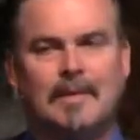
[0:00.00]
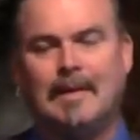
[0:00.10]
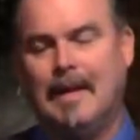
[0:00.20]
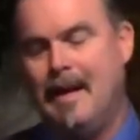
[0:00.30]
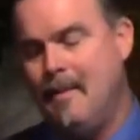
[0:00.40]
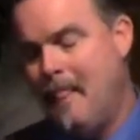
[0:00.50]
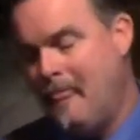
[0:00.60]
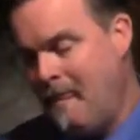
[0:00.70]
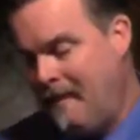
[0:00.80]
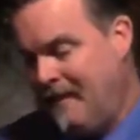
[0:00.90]
Okay?
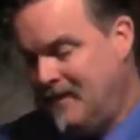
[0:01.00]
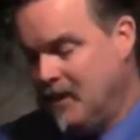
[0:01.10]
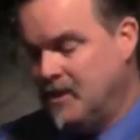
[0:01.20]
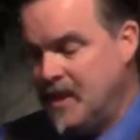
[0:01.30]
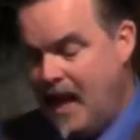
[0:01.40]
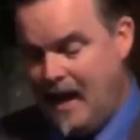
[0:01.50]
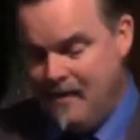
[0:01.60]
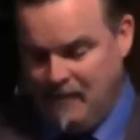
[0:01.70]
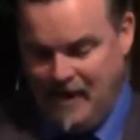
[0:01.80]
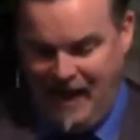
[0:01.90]
So
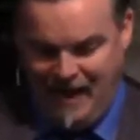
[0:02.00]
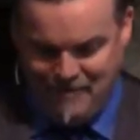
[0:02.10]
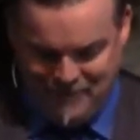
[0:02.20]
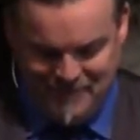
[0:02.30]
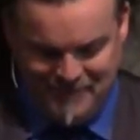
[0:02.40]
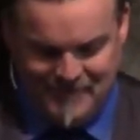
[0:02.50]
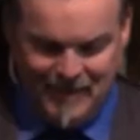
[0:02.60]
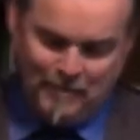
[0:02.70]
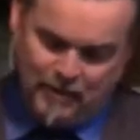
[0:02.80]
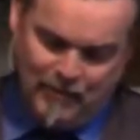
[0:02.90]
today we have
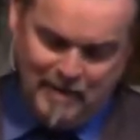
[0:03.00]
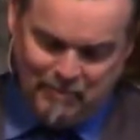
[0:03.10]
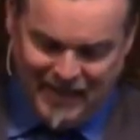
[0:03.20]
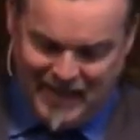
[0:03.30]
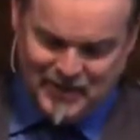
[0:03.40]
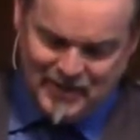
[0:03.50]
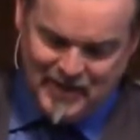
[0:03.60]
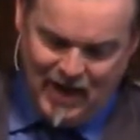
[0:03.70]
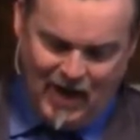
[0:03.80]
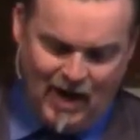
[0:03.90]
number three
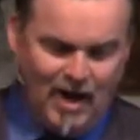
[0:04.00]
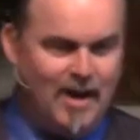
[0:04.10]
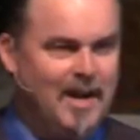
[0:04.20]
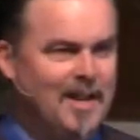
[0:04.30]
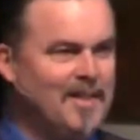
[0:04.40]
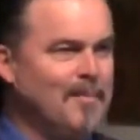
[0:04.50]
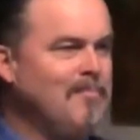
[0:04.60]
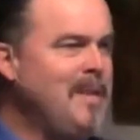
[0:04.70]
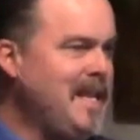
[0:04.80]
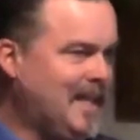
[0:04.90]
Blessed are the
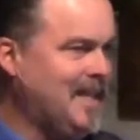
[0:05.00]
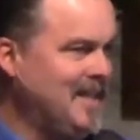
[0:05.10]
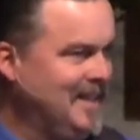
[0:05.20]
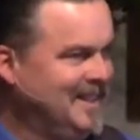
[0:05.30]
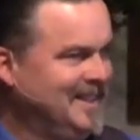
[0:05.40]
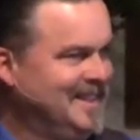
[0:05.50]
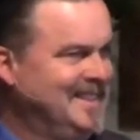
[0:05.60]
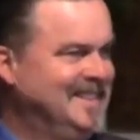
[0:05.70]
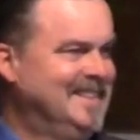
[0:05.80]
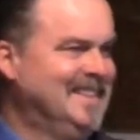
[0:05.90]
meek
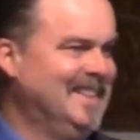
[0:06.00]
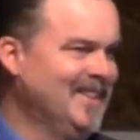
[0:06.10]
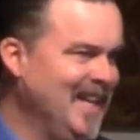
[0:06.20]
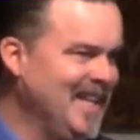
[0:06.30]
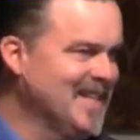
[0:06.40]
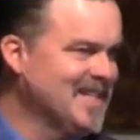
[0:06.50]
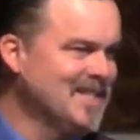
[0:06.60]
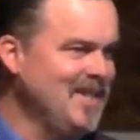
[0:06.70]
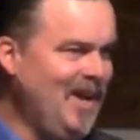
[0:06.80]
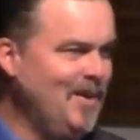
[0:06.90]
Okay, this is
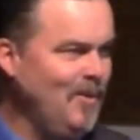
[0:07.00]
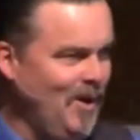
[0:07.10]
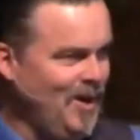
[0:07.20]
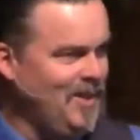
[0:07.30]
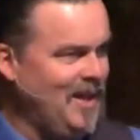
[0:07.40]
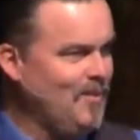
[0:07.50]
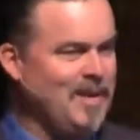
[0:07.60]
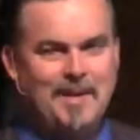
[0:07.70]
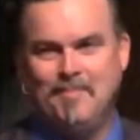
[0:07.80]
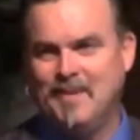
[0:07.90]
not a word that
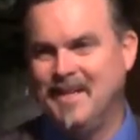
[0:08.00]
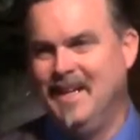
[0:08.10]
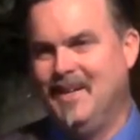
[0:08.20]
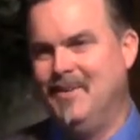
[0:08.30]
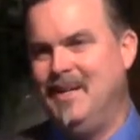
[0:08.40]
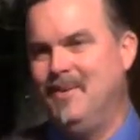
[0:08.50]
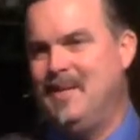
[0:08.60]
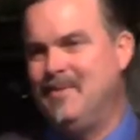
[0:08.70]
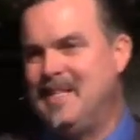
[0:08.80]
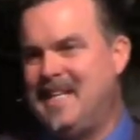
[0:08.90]
we, we,
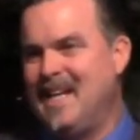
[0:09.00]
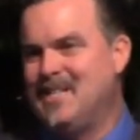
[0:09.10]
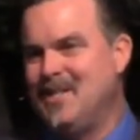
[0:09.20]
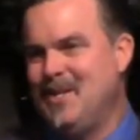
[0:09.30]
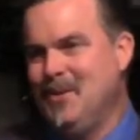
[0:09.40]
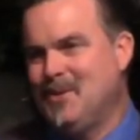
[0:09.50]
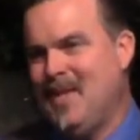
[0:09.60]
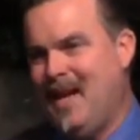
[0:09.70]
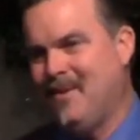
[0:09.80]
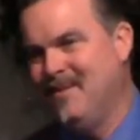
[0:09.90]
we, we tend to use
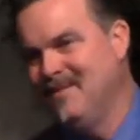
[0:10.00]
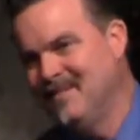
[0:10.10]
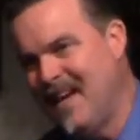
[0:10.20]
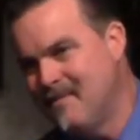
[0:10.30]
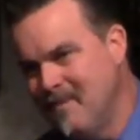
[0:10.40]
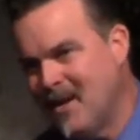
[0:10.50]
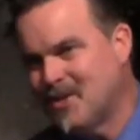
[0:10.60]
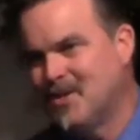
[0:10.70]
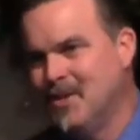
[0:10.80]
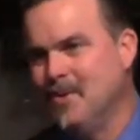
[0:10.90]
that, that
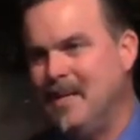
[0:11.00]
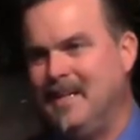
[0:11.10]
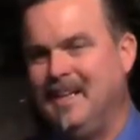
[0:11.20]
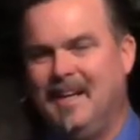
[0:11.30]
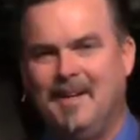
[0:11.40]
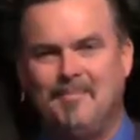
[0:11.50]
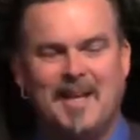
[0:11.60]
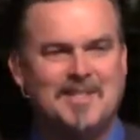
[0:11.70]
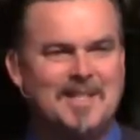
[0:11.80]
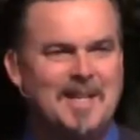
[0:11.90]
much, do we? Uh,
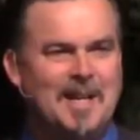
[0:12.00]
blessed.